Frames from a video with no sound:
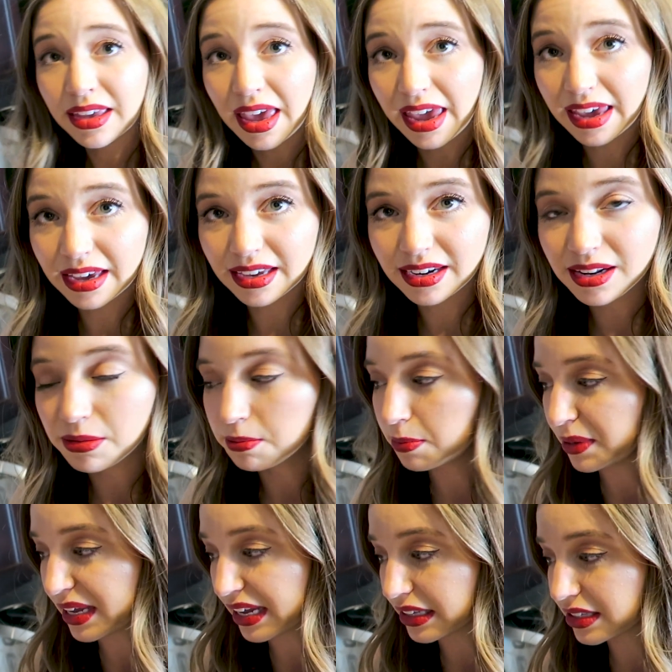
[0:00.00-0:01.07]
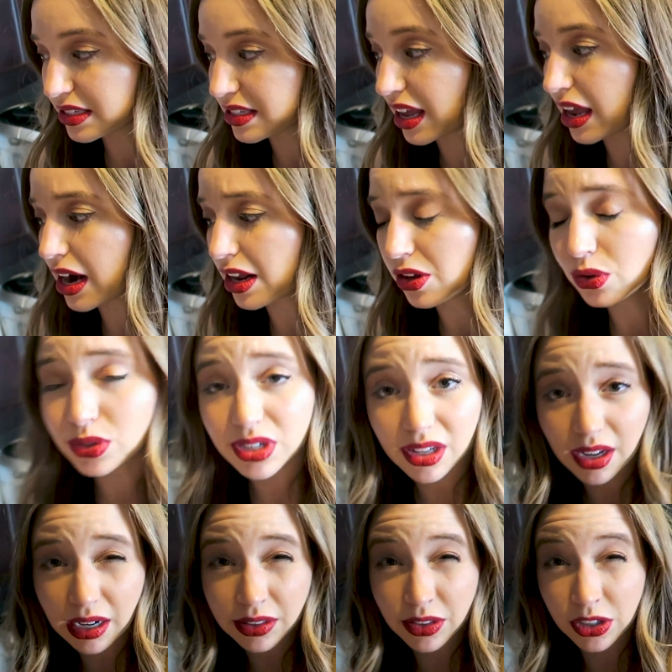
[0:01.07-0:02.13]
canned beets, and I used a
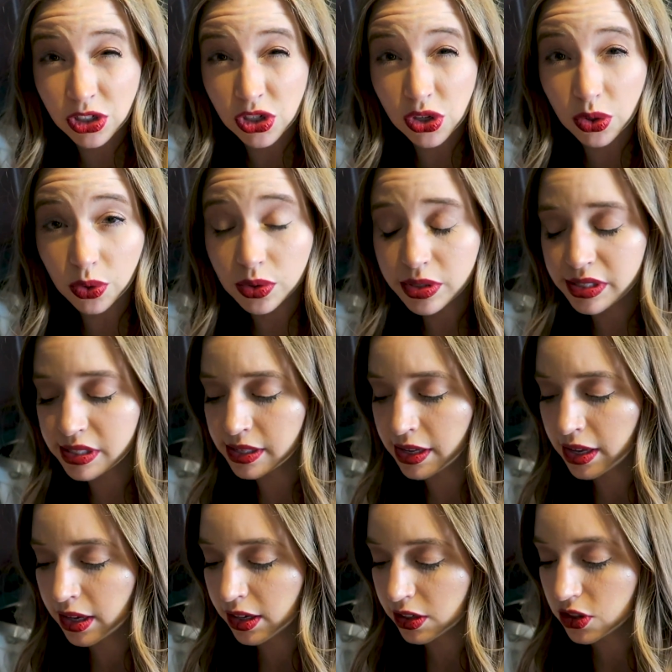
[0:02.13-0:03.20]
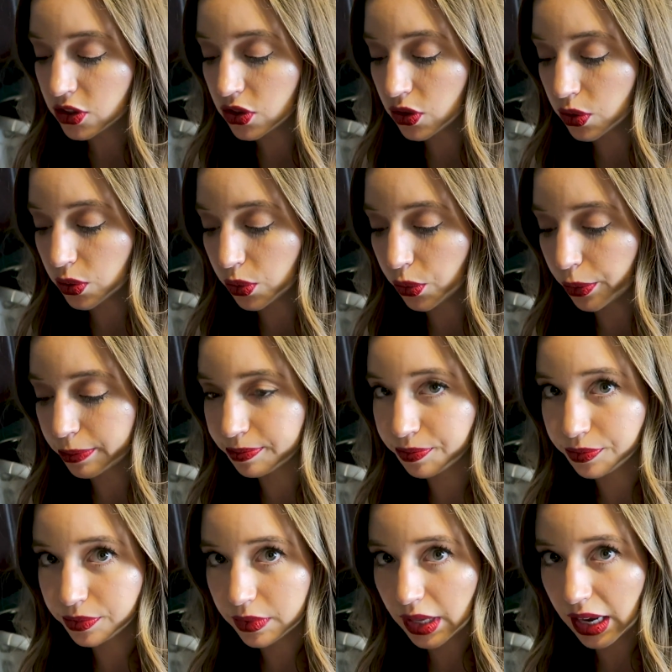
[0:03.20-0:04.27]
lot of the juice to
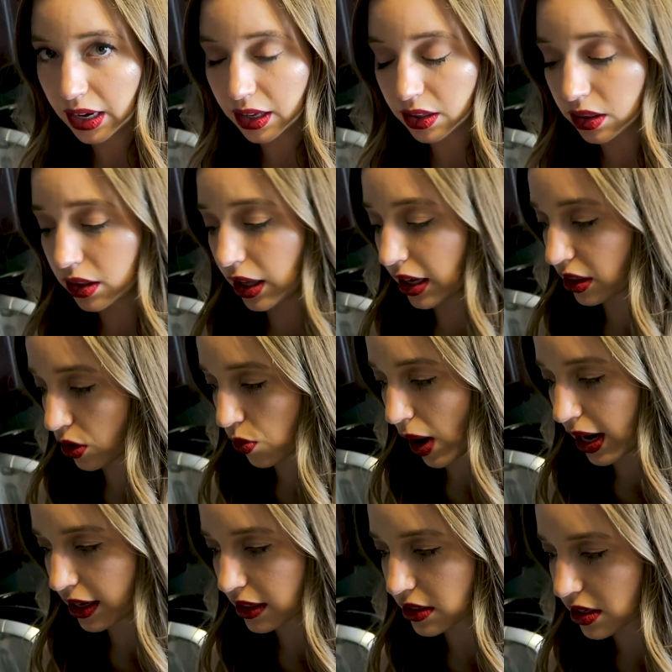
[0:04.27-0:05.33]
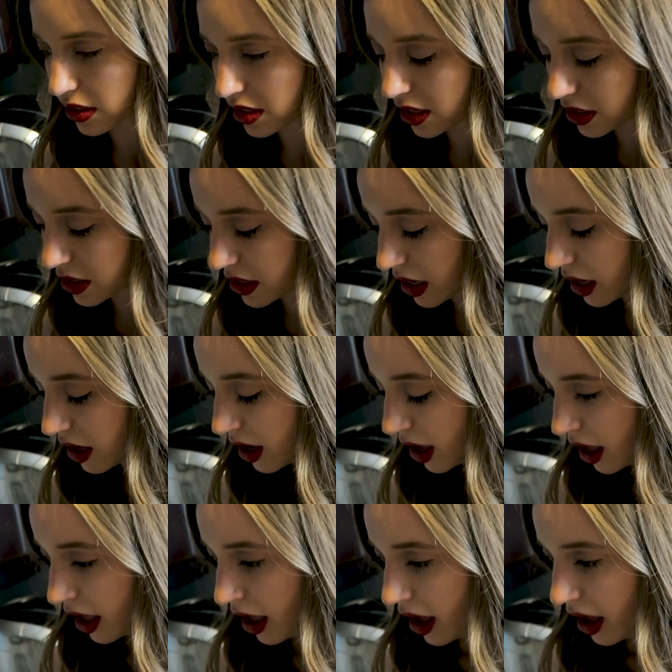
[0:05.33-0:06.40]
get it like the right consistency.
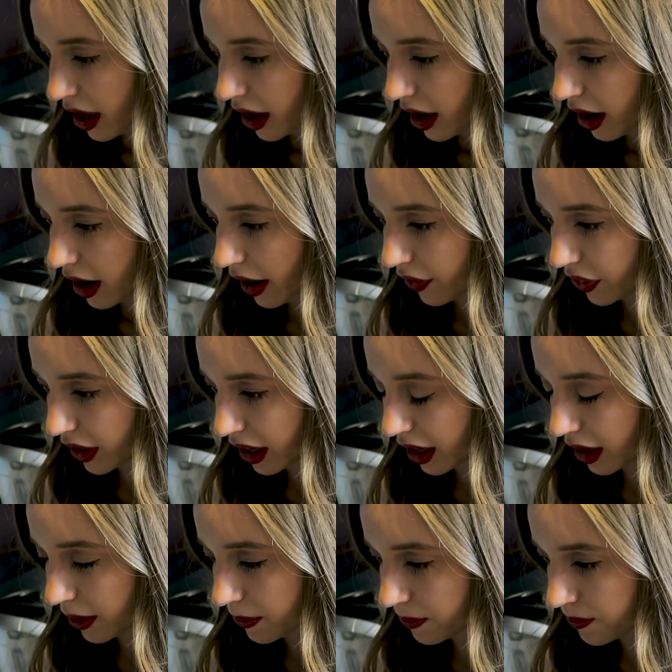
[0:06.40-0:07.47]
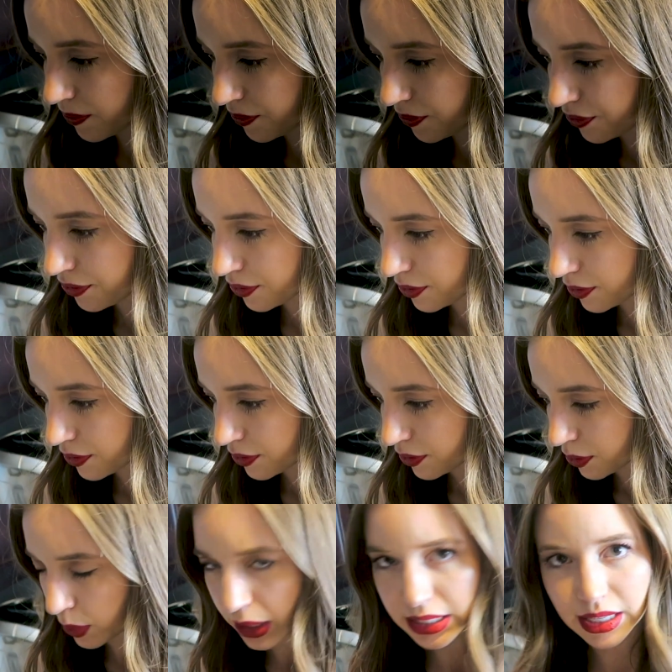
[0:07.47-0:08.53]
And then,
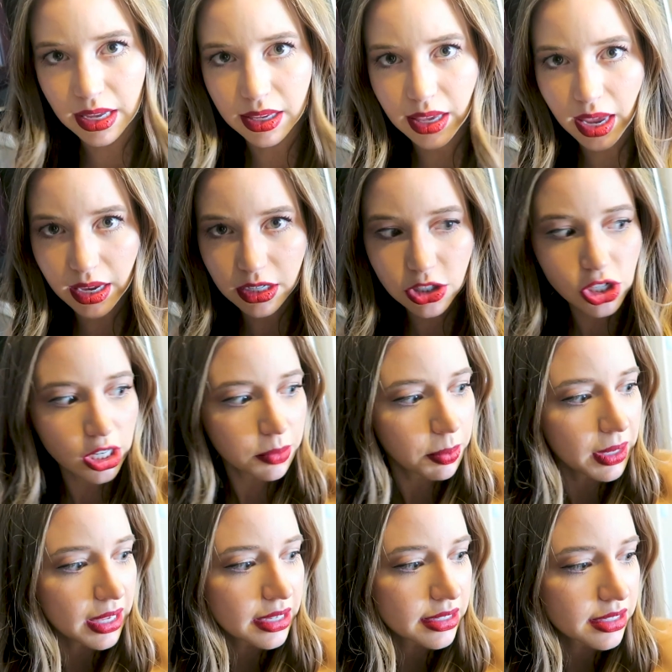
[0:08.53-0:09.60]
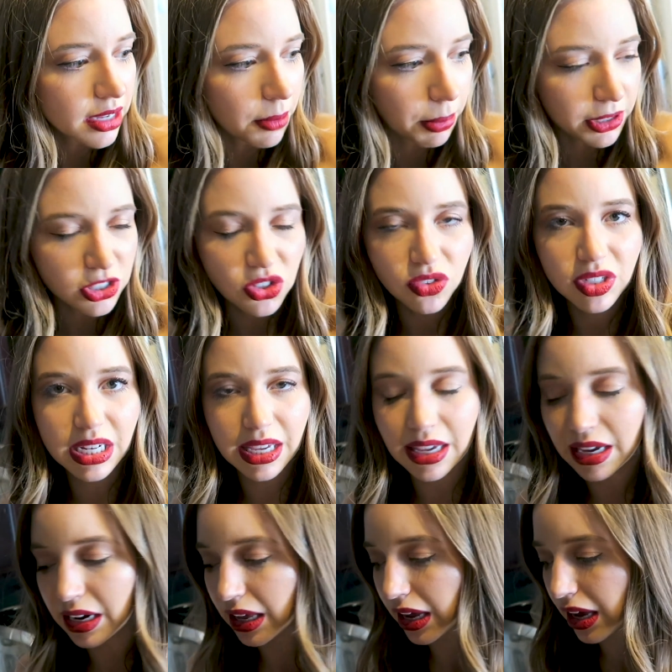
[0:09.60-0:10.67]
what did I say? Canned chickpeas, a bunch of
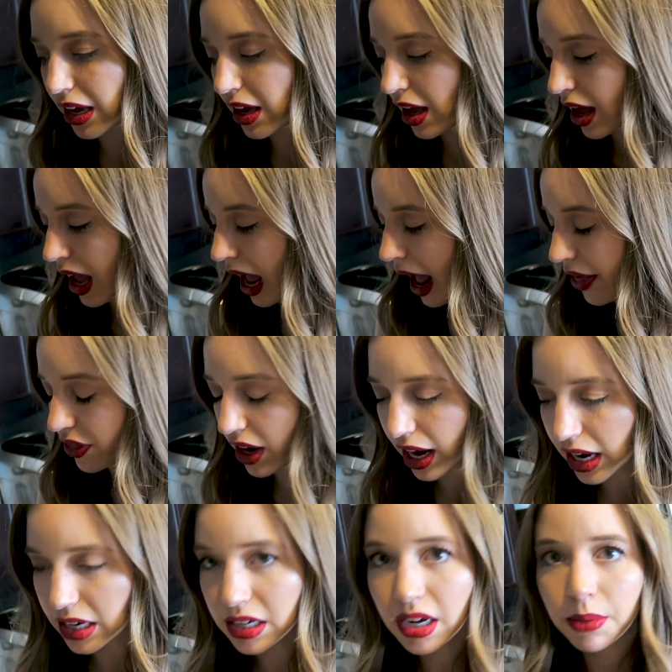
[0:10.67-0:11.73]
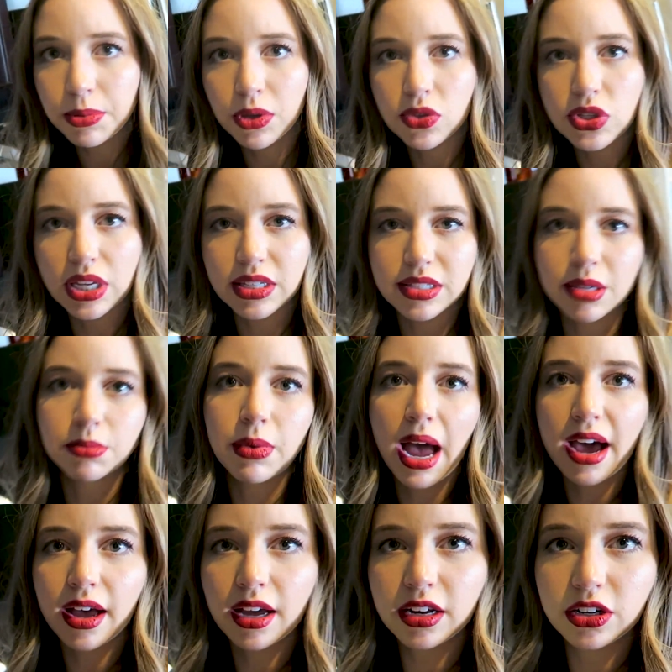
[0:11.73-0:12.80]
tahini, and then I ended up using some
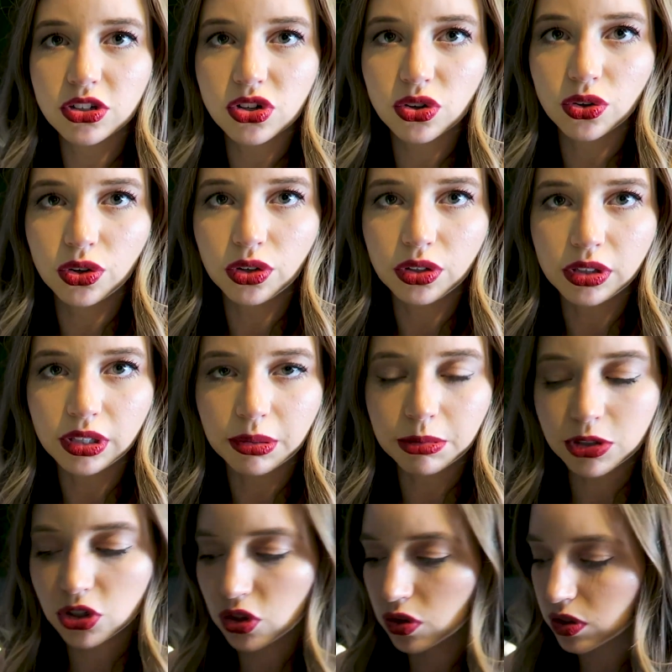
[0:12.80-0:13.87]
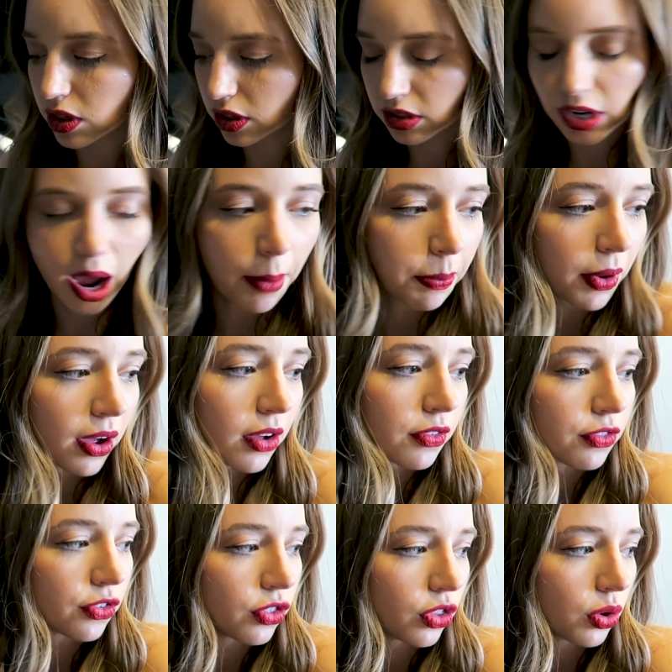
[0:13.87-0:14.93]
additional lemon juice on top
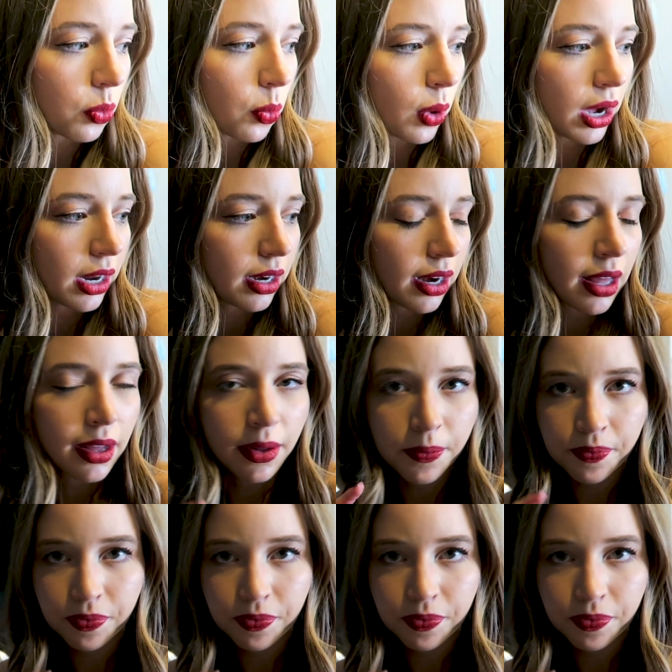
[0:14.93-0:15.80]
of the one